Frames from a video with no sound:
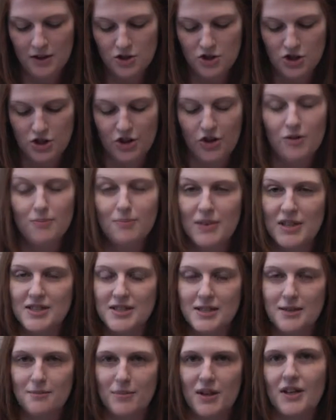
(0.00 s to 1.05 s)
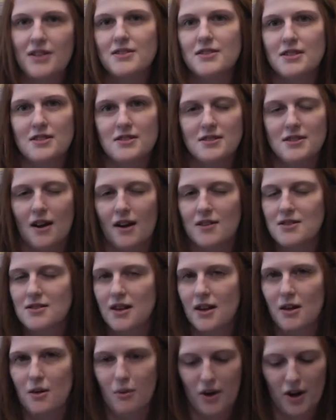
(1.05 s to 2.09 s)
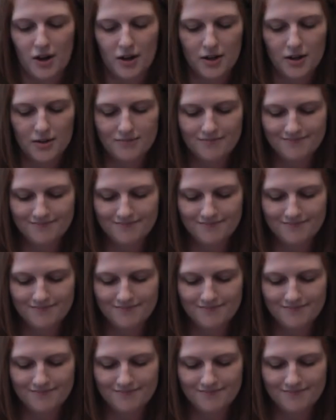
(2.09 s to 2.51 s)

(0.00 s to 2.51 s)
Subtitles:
She couldn't miss it because it is not steady work.